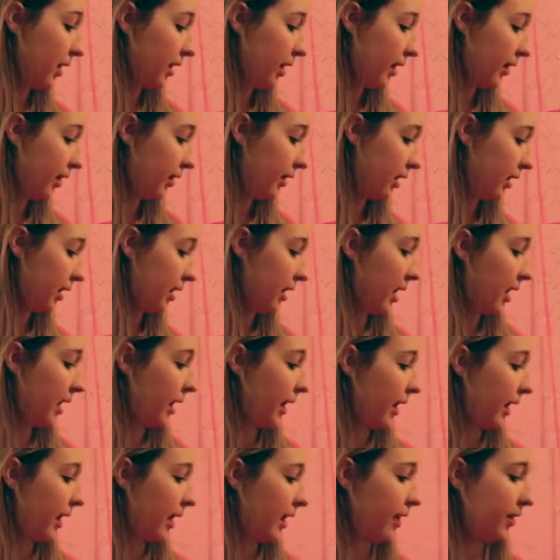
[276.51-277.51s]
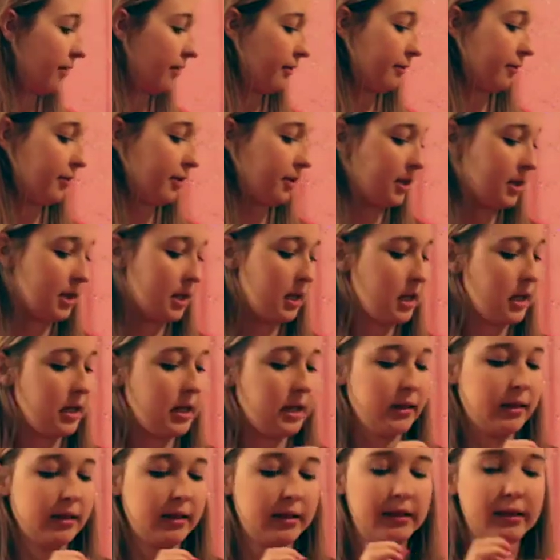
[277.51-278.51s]
And then I have
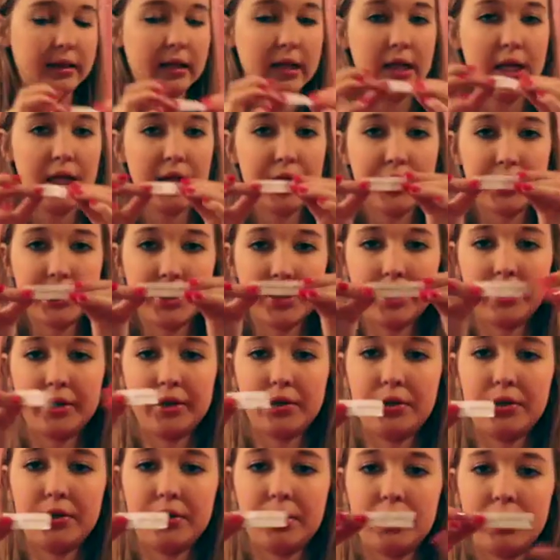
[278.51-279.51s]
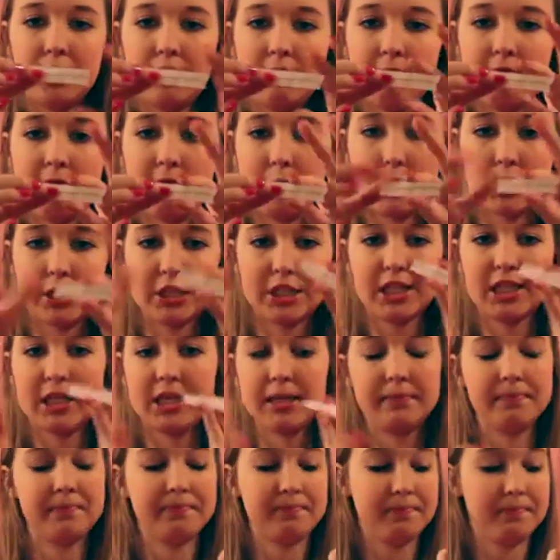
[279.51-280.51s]
this cute little
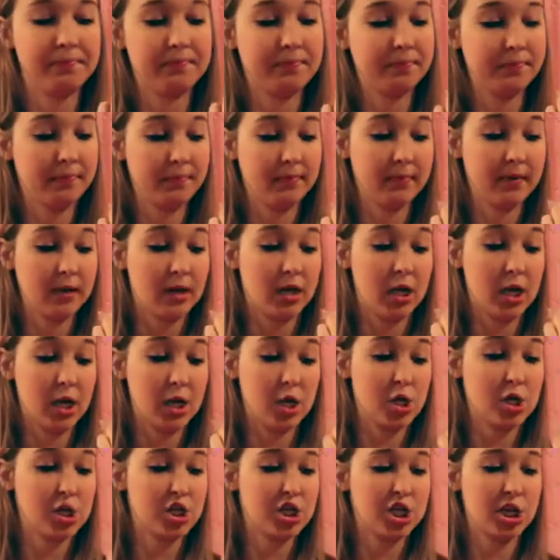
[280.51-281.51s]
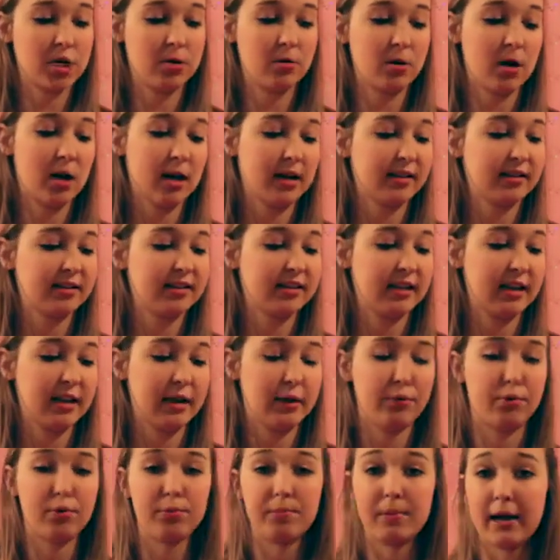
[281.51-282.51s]
fortune. Your
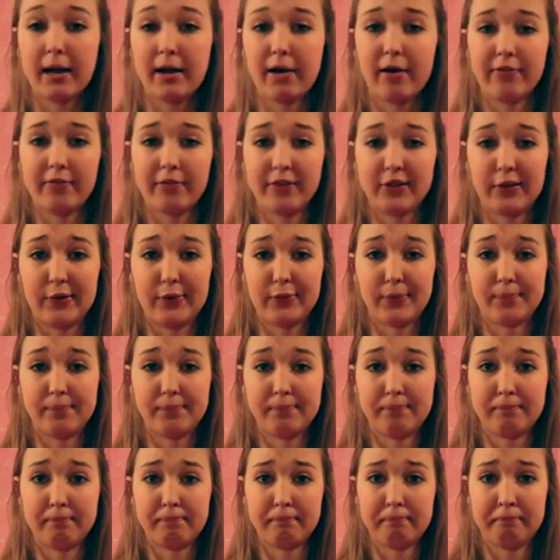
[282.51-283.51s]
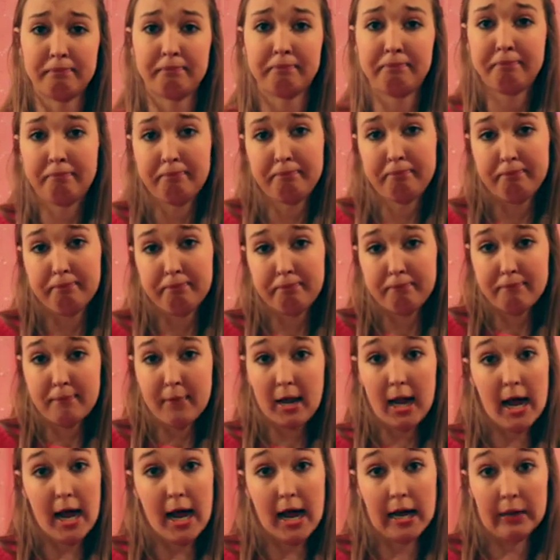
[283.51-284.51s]
generosity will pay off soon.
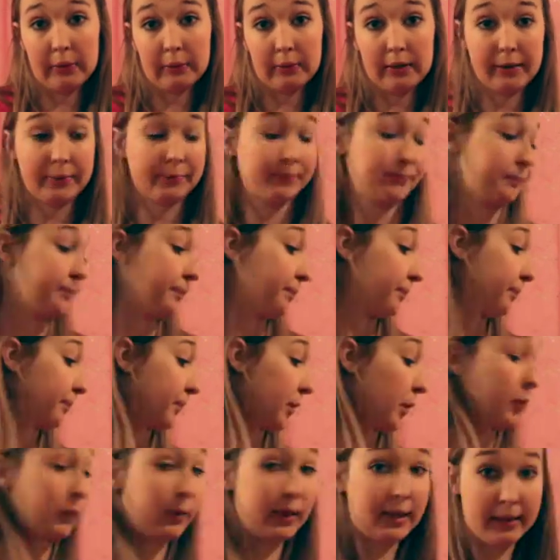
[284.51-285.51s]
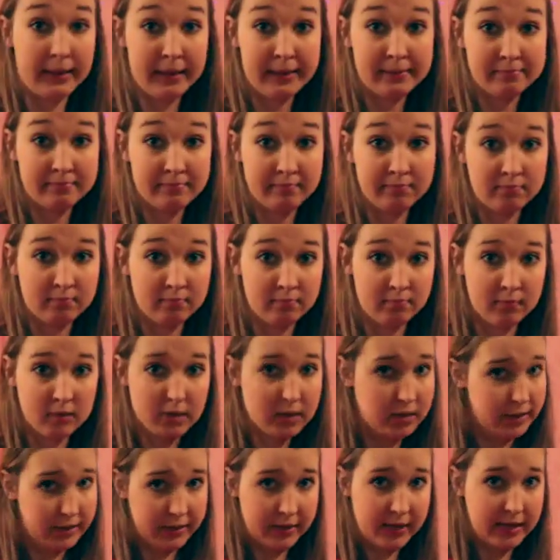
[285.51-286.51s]
I don't know. Will it?
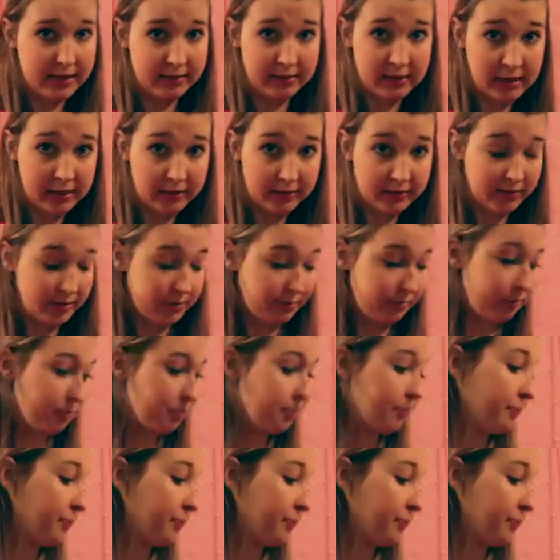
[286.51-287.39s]
Do you guys think so?